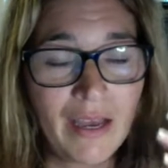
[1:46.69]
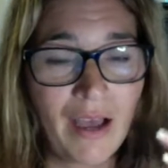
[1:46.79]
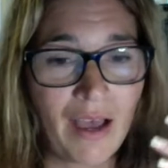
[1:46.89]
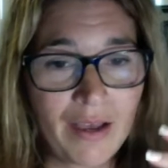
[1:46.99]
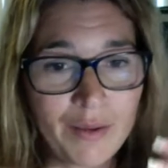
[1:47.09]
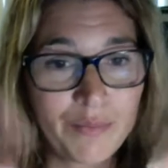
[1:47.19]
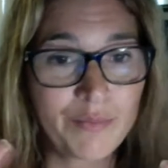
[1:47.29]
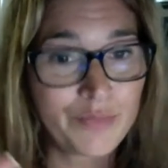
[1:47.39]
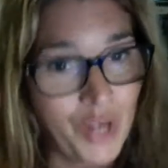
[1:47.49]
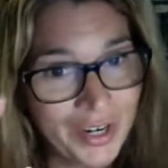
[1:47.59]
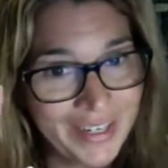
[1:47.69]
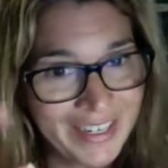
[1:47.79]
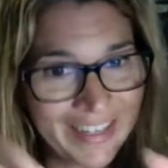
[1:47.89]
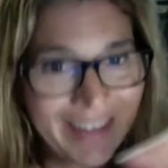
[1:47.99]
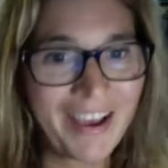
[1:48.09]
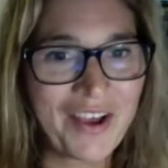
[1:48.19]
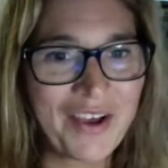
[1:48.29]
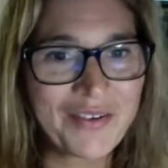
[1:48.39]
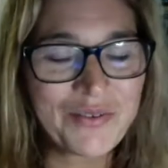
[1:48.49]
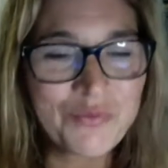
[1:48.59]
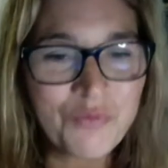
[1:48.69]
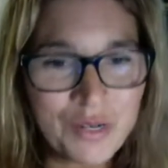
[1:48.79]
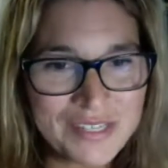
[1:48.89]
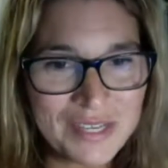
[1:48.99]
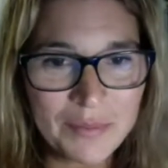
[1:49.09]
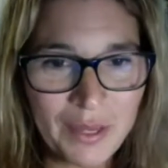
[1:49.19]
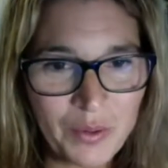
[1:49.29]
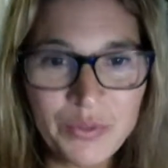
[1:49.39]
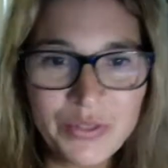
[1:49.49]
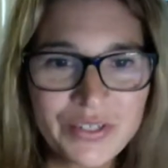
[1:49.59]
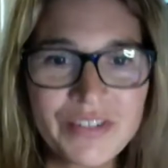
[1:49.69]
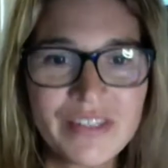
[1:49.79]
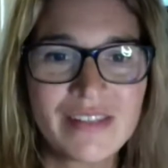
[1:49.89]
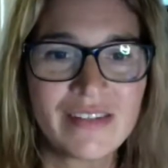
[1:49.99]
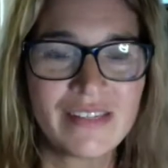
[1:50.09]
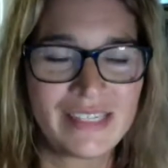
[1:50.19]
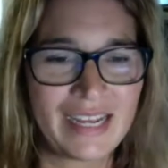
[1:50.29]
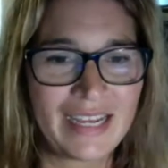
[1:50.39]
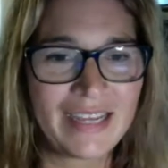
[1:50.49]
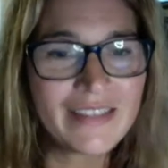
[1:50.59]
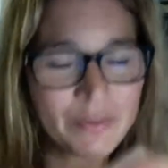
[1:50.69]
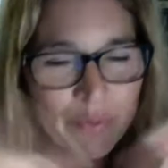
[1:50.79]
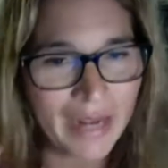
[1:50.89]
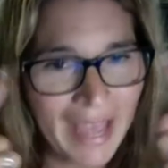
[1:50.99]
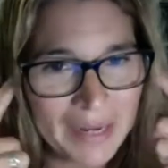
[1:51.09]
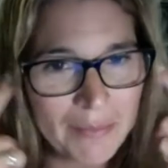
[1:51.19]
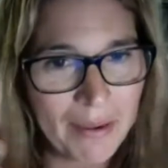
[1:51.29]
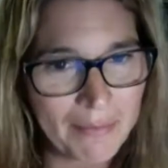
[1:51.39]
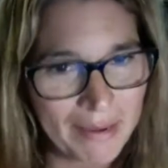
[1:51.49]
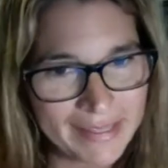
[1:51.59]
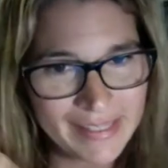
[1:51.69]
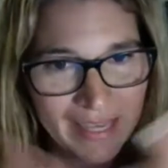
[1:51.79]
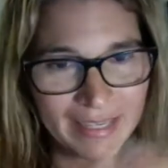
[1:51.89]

for sale by owners today is what I had in my mindset.